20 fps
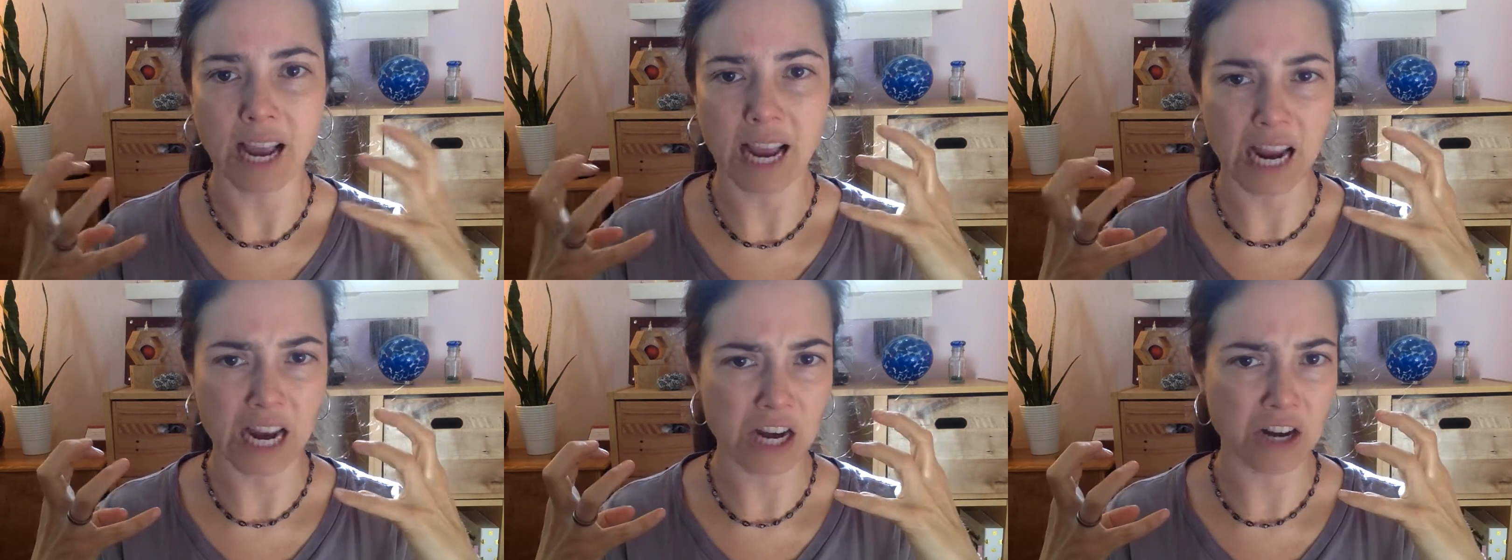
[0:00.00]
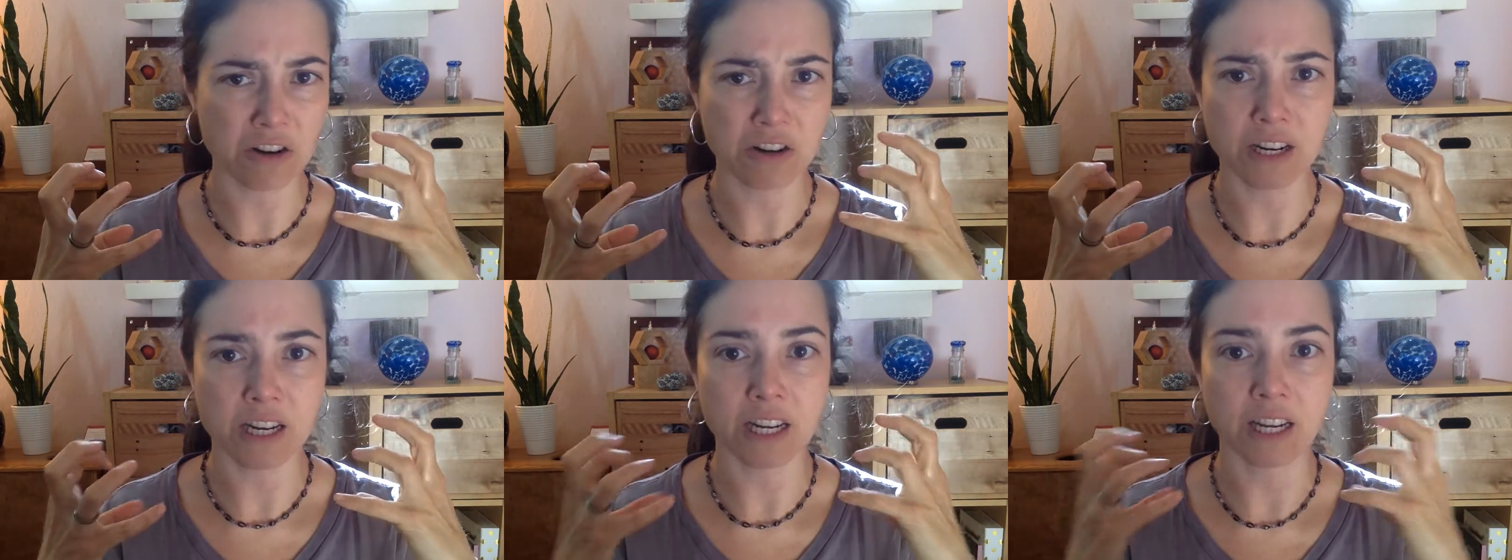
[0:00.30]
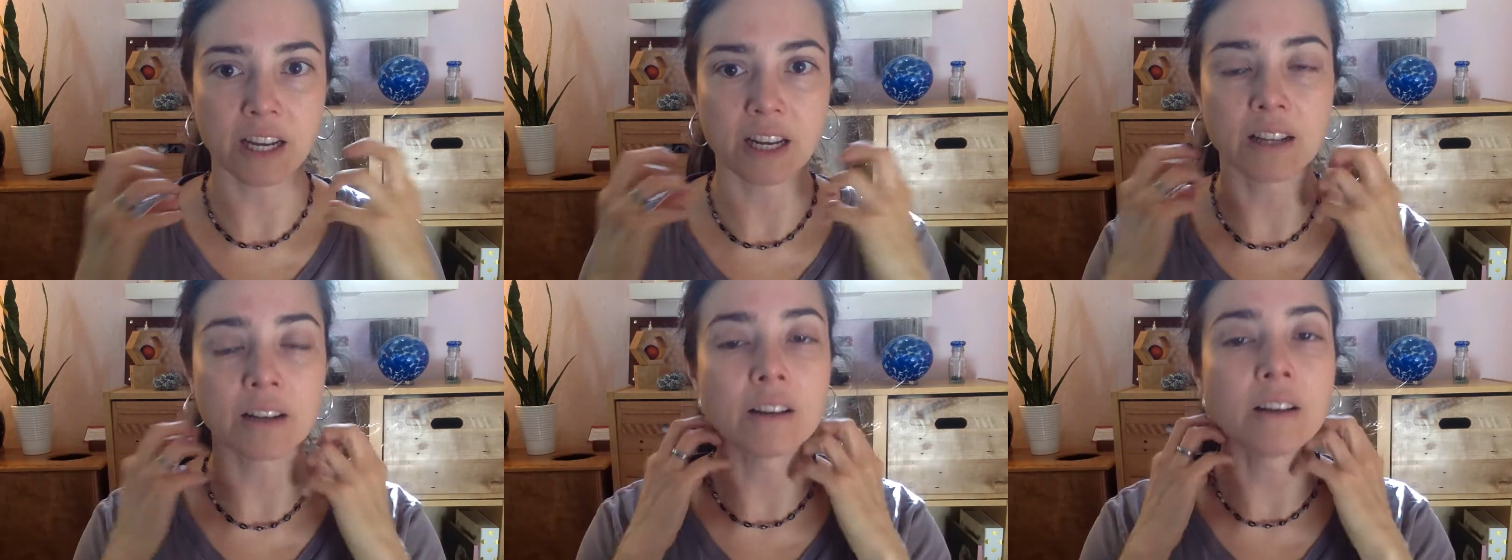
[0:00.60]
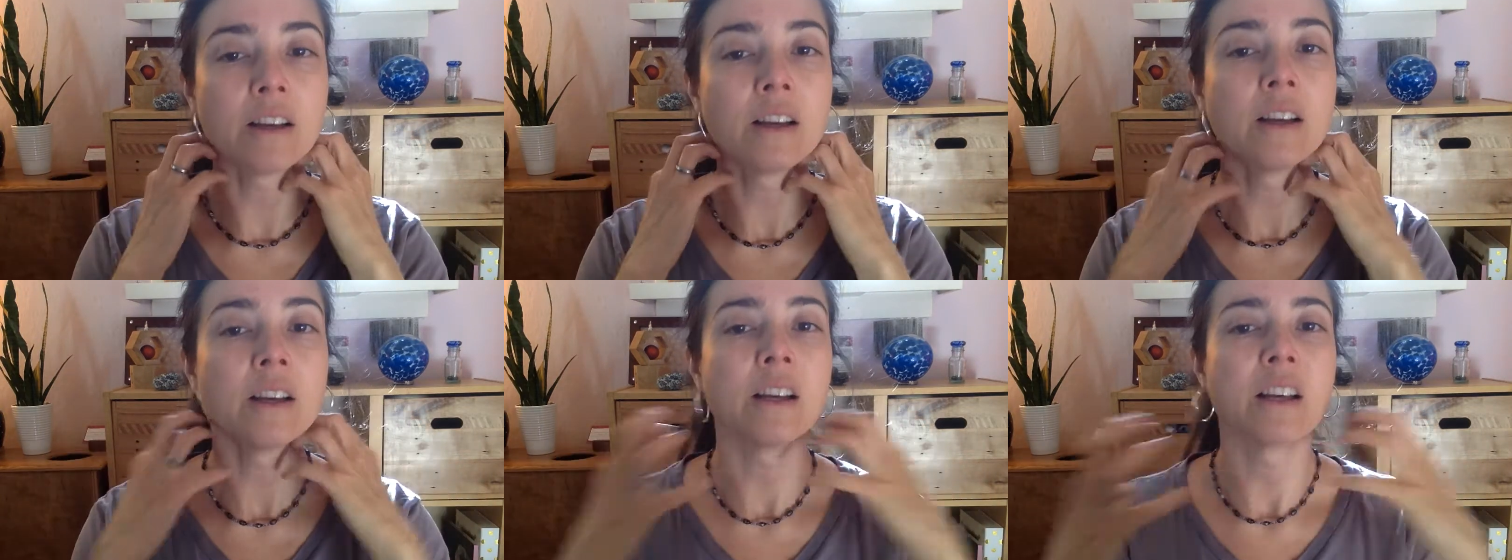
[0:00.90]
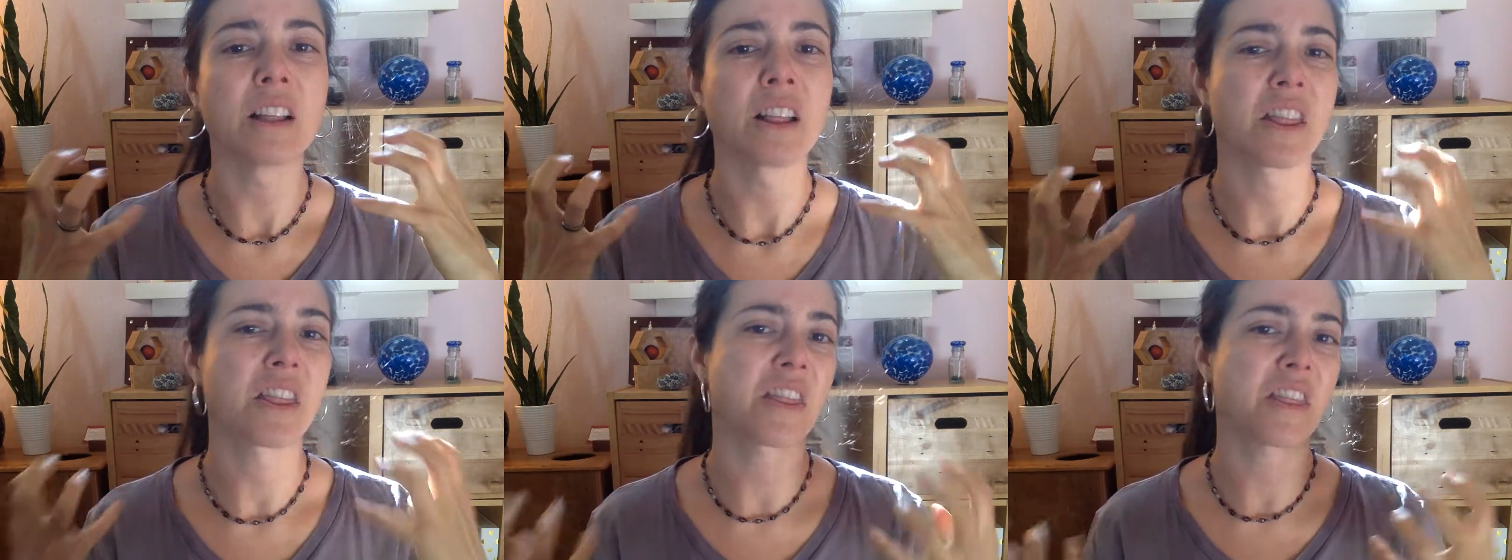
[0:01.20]
hairy and
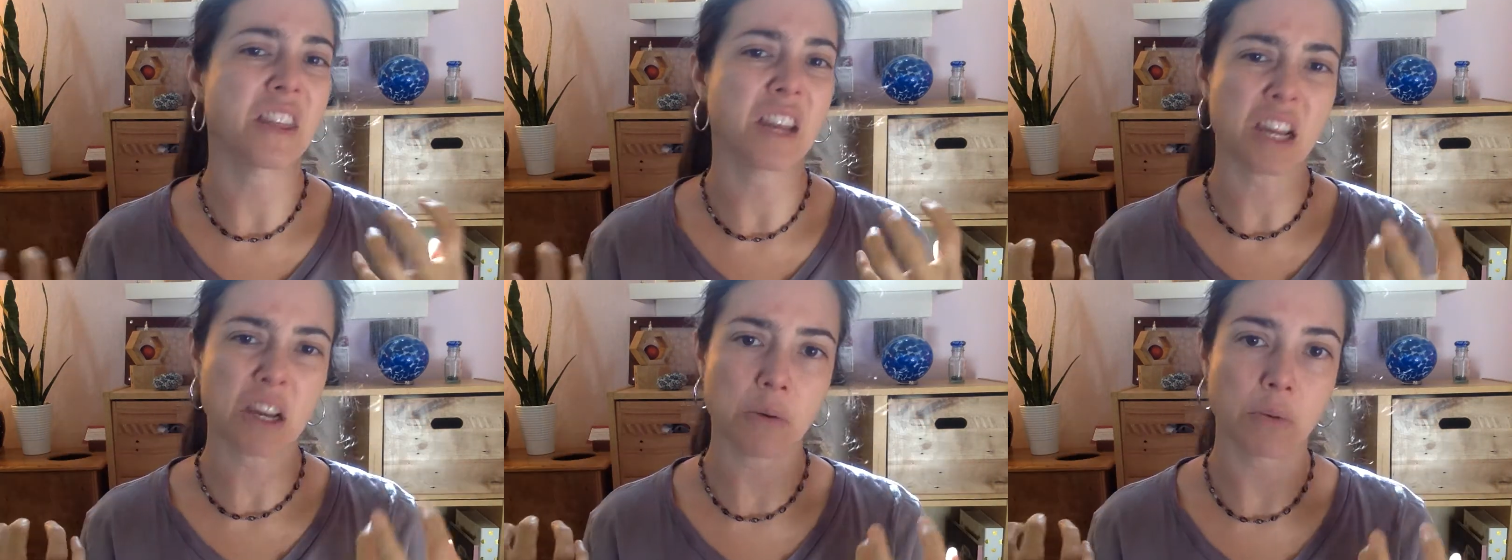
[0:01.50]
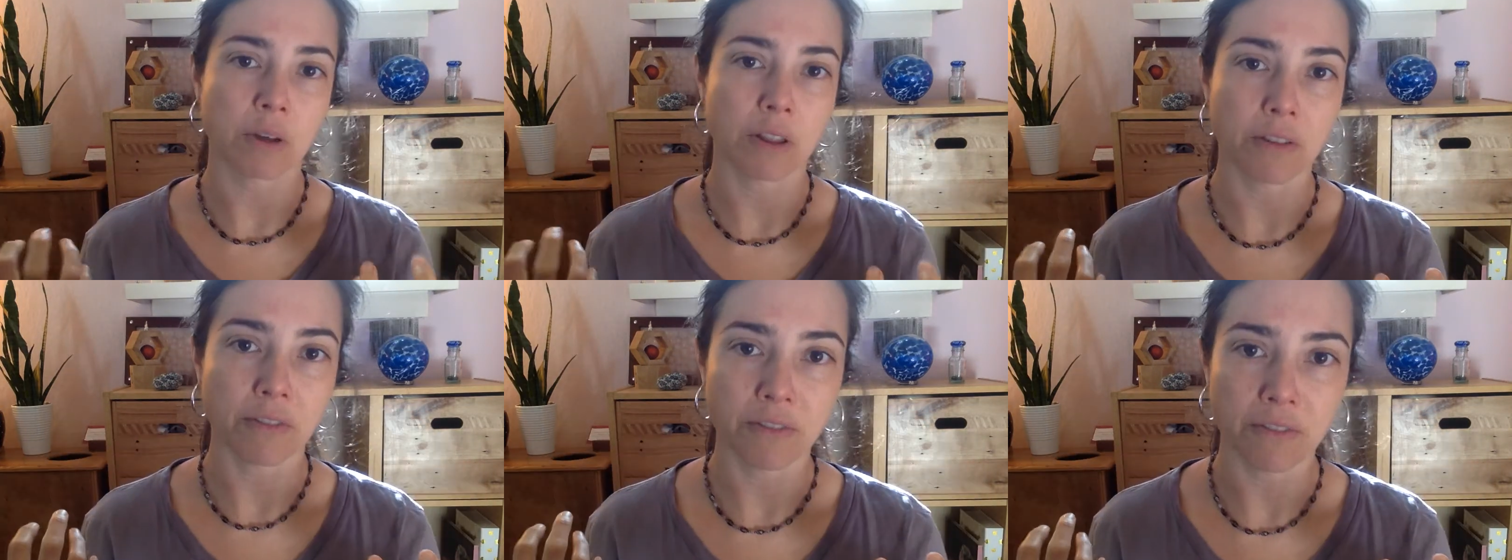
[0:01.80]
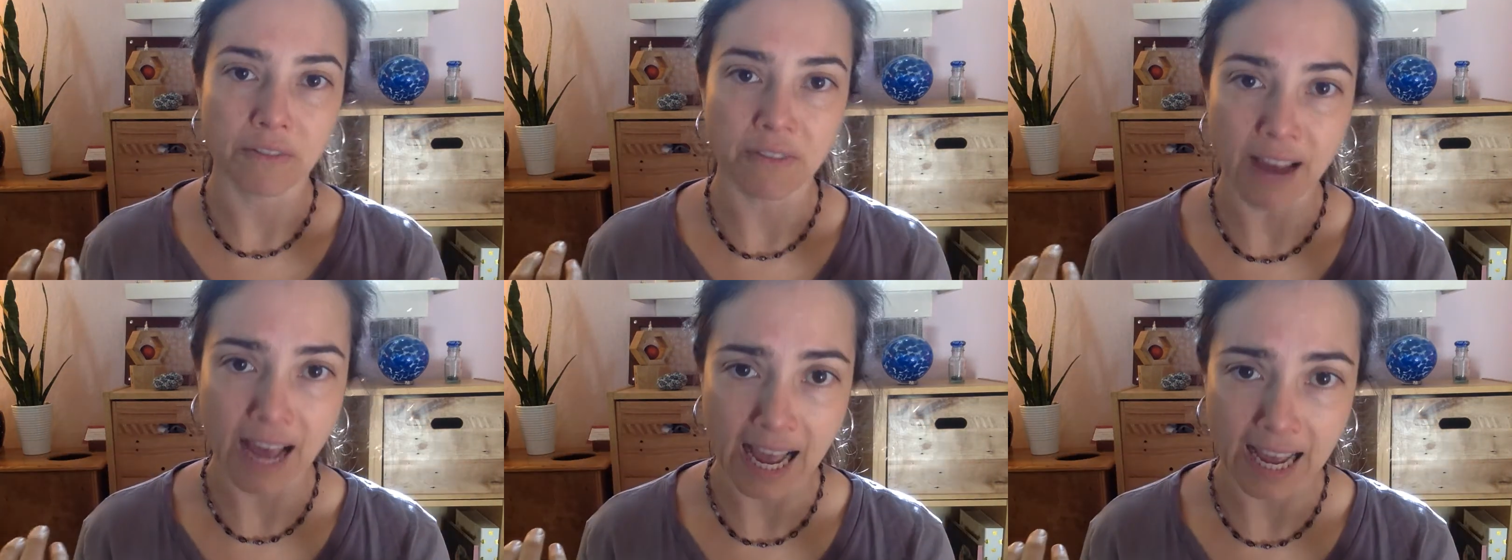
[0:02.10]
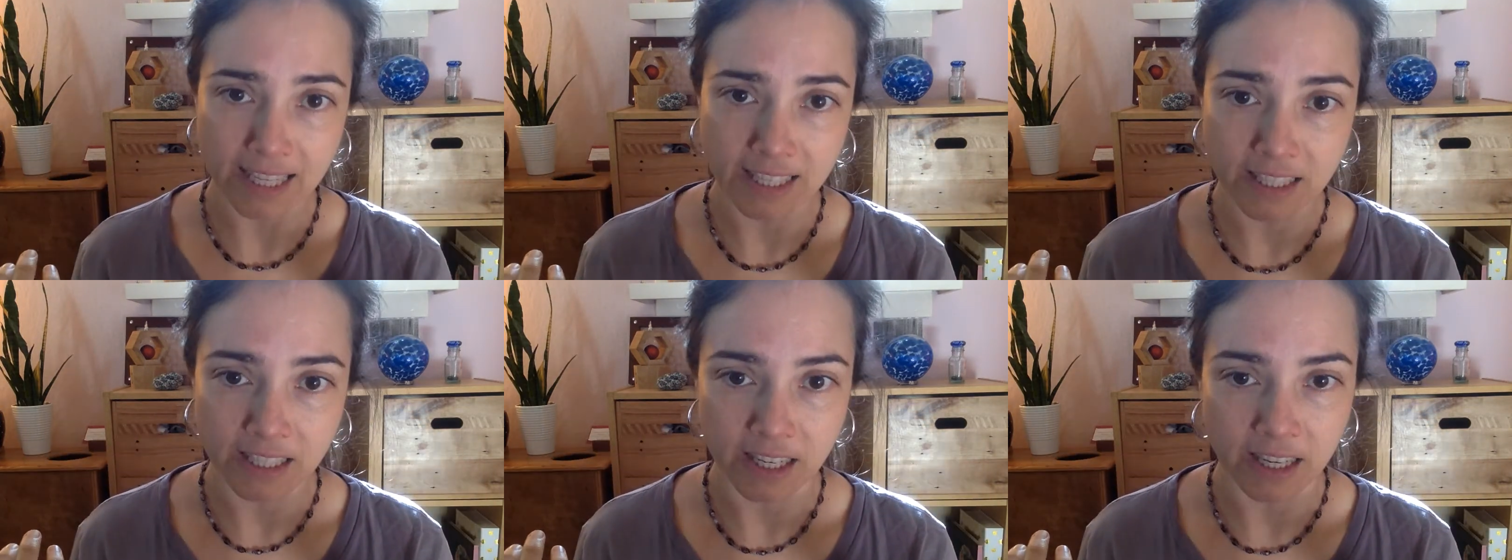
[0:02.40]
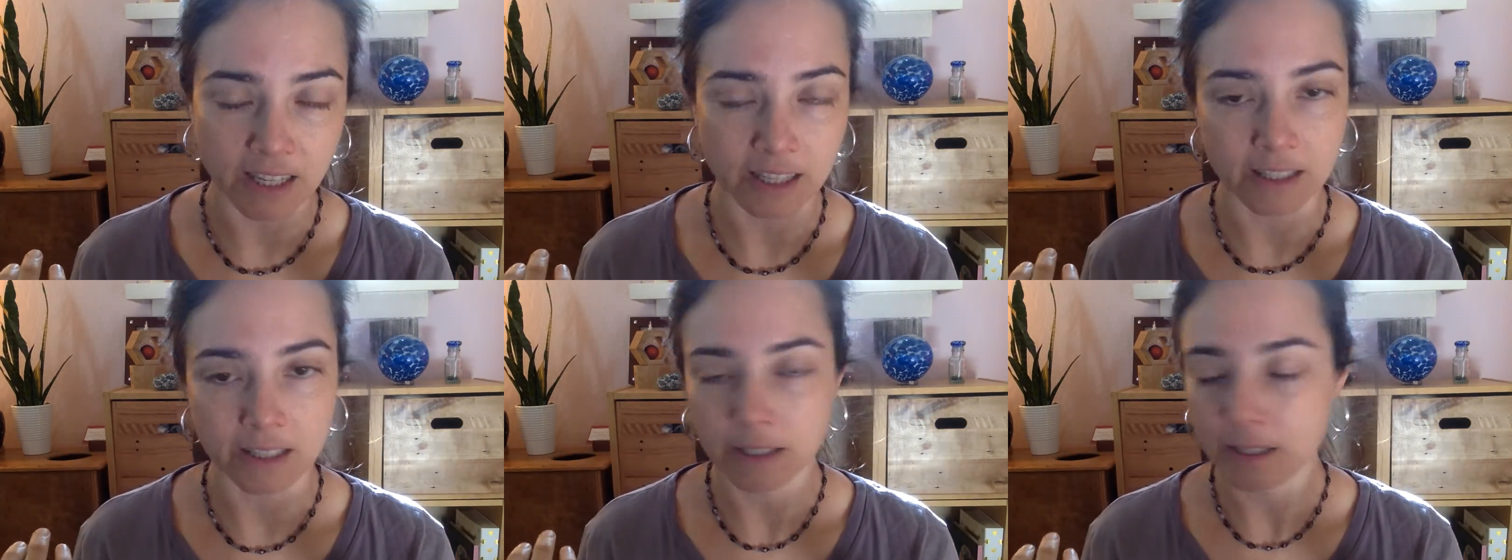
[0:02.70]
thick with fat
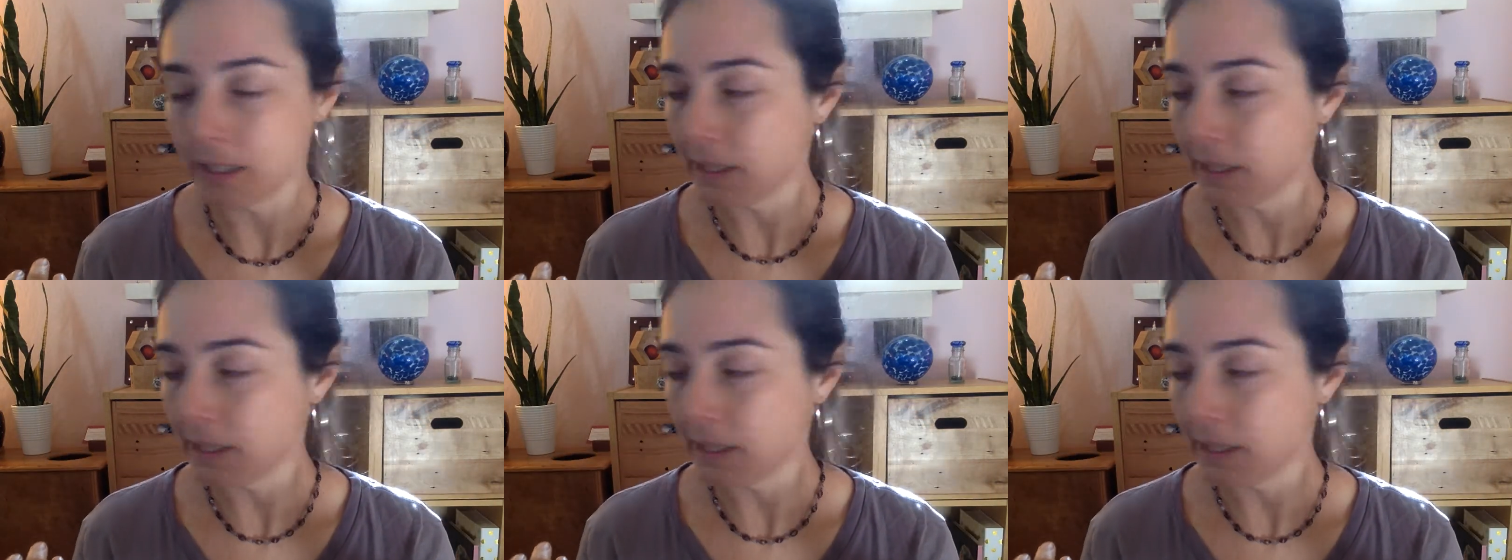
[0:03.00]
and